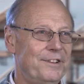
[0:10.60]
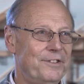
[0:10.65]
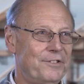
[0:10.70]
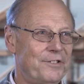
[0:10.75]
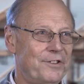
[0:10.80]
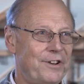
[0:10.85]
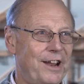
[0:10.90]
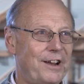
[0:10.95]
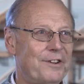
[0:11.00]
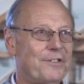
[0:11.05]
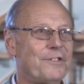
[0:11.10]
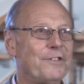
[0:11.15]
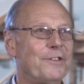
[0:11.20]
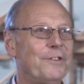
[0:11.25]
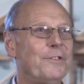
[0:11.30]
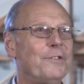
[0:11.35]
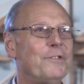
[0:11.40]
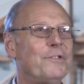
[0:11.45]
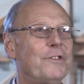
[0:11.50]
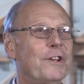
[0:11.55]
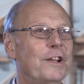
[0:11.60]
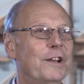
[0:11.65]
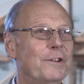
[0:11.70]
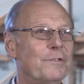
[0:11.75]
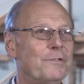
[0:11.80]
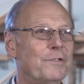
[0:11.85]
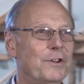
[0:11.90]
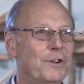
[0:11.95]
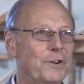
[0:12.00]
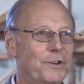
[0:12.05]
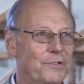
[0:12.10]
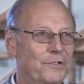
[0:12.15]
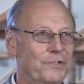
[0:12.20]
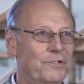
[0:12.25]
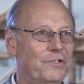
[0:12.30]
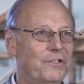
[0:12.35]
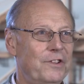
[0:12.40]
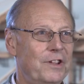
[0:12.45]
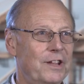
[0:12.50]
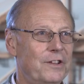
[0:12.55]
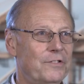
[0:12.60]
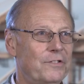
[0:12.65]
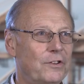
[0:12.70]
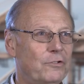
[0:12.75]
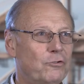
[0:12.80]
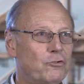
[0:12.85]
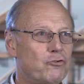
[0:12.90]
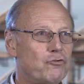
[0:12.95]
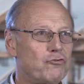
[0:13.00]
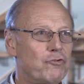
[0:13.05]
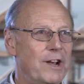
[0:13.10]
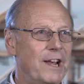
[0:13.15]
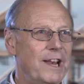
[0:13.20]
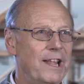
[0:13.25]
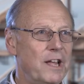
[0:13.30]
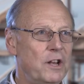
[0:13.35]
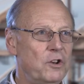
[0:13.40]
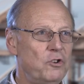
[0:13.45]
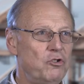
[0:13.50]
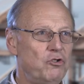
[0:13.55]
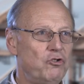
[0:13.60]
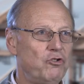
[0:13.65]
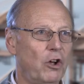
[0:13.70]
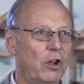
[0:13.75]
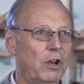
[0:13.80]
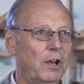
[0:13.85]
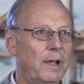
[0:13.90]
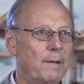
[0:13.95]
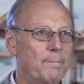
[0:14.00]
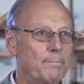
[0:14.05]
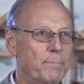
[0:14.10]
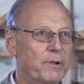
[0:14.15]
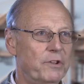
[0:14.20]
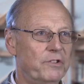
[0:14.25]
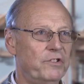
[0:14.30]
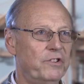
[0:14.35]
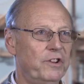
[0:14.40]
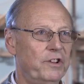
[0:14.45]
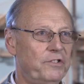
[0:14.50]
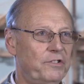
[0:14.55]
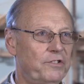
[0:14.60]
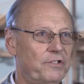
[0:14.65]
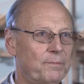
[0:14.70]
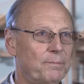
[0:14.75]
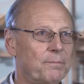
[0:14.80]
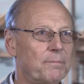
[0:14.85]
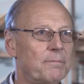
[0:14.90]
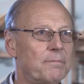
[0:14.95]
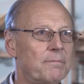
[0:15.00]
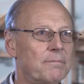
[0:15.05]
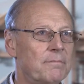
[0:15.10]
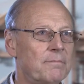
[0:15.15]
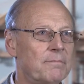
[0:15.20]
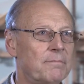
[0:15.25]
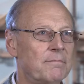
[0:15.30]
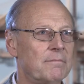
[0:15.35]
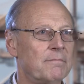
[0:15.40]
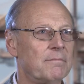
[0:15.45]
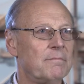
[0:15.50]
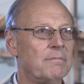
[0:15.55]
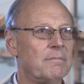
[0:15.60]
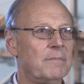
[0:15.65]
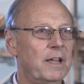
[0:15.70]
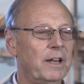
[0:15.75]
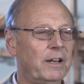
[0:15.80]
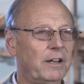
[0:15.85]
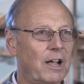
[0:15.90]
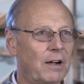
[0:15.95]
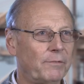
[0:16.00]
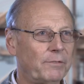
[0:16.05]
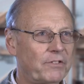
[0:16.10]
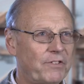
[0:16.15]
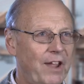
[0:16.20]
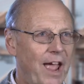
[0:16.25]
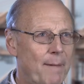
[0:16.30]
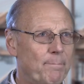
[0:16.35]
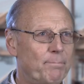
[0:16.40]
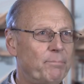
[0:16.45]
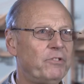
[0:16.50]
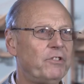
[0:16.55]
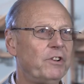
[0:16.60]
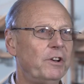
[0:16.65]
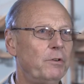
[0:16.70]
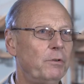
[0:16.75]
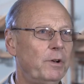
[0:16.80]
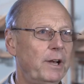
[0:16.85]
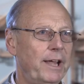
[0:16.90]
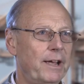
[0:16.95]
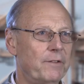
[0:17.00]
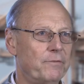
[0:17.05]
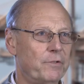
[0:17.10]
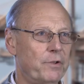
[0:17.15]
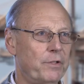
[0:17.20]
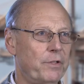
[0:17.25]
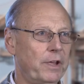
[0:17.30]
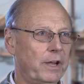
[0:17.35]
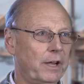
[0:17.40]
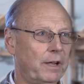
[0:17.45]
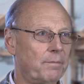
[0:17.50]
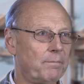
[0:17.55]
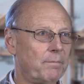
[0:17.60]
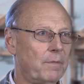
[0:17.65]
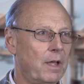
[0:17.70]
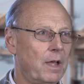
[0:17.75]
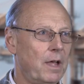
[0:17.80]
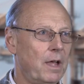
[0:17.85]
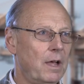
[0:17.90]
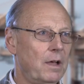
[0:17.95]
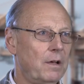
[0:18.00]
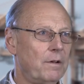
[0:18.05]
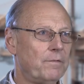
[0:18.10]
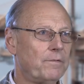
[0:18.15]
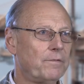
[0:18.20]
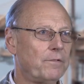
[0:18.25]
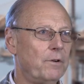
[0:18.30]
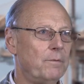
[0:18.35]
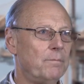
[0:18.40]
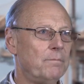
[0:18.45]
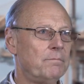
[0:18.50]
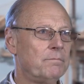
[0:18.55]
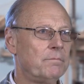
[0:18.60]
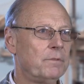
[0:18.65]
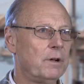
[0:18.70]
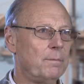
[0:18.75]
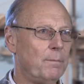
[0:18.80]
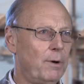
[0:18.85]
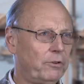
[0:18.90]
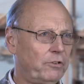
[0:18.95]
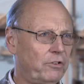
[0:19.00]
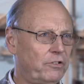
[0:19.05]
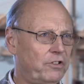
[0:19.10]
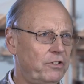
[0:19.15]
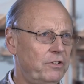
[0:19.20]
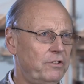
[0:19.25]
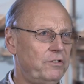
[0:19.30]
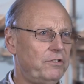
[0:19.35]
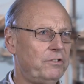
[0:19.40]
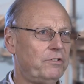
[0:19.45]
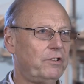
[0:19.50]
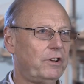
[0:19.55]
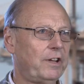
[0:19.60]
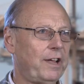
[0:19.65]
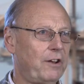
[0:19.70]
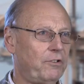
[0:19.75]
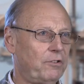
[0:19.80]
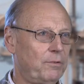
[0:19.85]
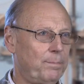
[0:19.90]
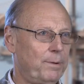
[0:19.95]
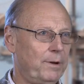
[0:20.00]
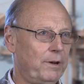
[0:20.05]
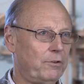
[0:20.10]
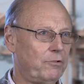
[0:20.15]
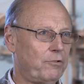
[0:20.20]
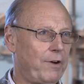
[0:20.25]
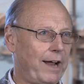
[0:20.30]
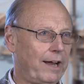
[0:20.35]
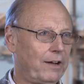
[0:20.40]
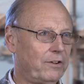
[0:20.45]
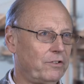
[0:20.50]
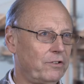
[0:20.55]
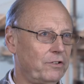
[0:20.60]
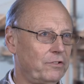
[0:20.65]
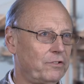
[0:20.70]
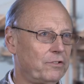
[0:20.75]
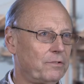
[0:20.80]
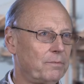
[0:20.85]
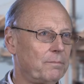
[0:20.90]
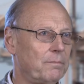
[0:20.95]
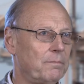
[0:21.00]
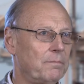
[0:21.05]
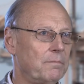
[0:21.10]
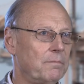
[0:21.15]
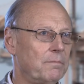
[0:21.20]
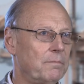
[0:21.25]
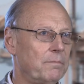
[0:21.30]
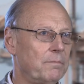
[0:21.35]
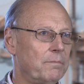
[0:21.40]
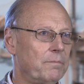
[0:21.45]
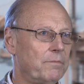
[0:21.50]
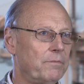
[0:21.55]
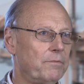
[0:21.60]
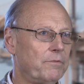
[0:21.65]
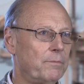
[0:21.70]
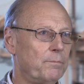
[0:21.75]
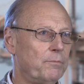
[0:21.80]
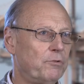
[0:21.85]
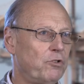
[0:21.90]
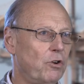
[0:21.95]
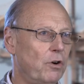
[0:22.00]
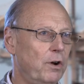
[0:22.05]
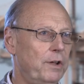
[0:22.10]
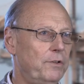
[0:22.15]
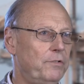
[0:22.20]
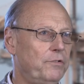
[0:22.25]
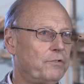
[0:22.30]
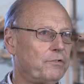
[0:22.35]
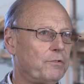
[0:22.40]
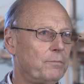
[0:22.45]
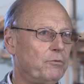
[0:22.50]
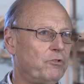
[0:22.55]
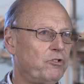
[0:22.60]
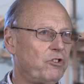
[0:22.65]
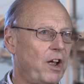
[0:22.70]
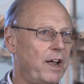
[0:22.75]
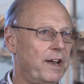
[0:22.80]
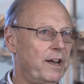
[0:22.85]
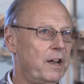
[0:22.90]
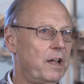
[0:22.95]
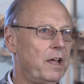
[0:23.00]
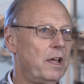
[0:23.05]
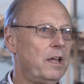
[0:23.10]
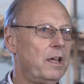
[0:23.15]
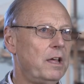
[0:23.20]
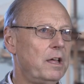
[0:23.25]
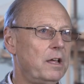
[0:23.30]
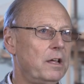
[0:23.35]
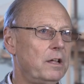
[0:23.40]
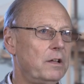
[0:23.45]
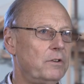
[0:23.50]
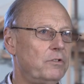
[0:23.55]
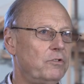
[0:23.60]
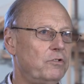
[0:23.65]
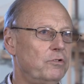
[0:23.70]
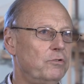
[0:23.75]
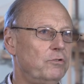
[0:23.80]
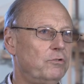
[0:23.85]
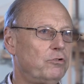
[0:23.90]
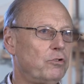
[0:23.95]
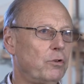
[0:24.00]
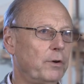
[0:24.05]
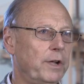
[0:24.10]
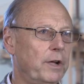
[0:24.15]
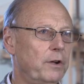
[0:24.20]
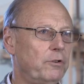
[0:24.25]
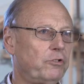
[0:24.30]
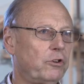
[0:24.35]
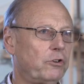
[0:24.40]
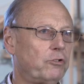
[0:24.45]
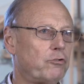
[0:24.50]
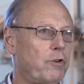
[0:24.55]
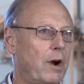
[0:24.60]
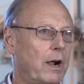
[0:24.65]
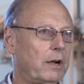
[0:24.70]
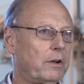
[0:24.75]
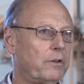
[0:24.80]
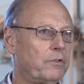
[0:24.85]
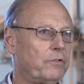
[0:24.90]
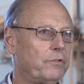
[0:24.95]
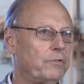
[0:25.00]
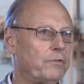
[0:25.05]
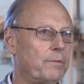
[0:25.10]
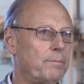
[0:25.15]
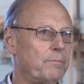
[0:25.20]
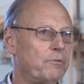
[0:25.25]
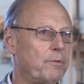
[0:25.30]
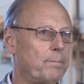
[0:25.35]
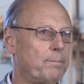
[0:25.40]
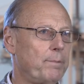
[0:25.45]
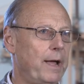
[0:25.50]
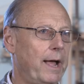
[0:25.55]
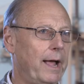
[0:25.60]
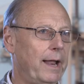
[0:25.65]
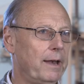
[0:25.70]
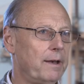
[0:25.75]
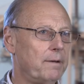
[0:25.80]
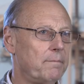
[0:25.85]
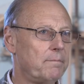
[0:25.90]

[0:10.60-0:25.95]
international sale of goods is a trillion dollar business. It covers absolutely everything, from commodities to Caterpillar tractors, from toys from China to Toyota trucks from Japan.